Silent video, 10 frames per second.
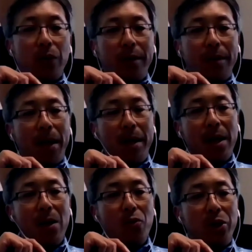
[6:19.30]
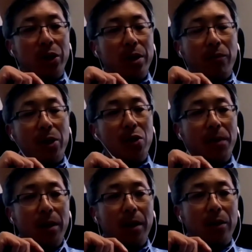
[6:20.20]
So depending on which
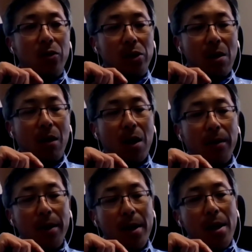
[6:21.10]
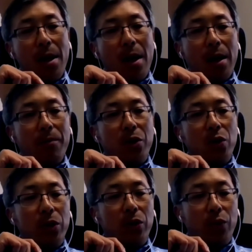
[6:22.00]
regimen you start on,
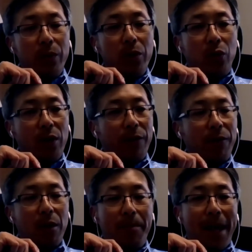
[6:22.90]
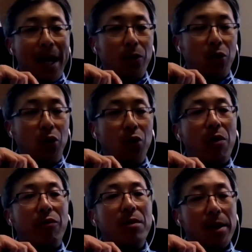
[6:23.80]
we would do it for about 2
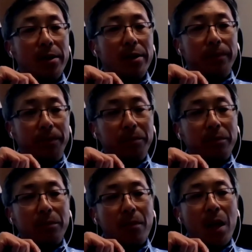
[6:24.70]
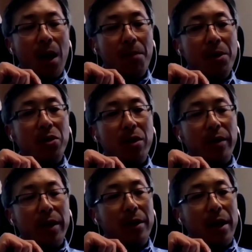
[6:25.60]
to 3 months,
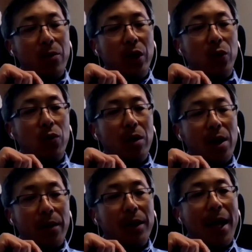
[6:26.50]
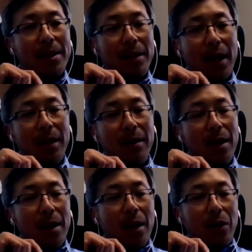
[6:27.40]
arbitrary. Then we do another CAT scan
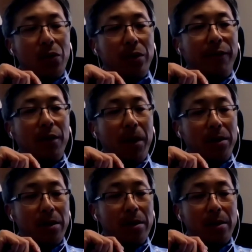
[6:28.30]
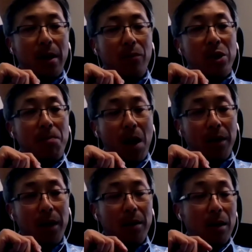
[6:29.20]
to see if the patient's
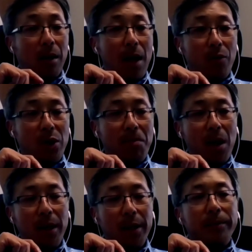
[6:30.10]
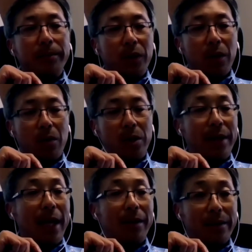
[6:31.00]
responding, not responding, or
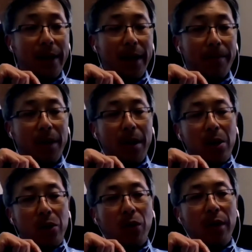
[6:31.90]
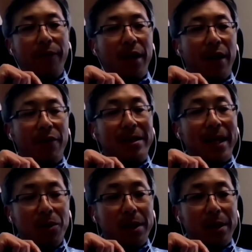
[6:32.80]
staying the same. So if they have a
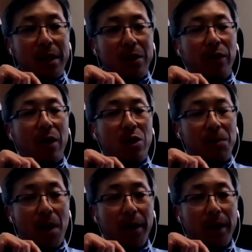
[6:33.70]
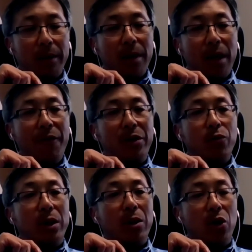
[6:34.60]
stable disease or they're responding,
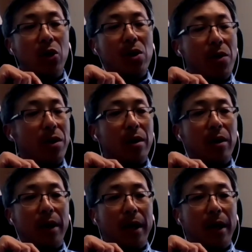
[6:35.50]
obviously we continue on with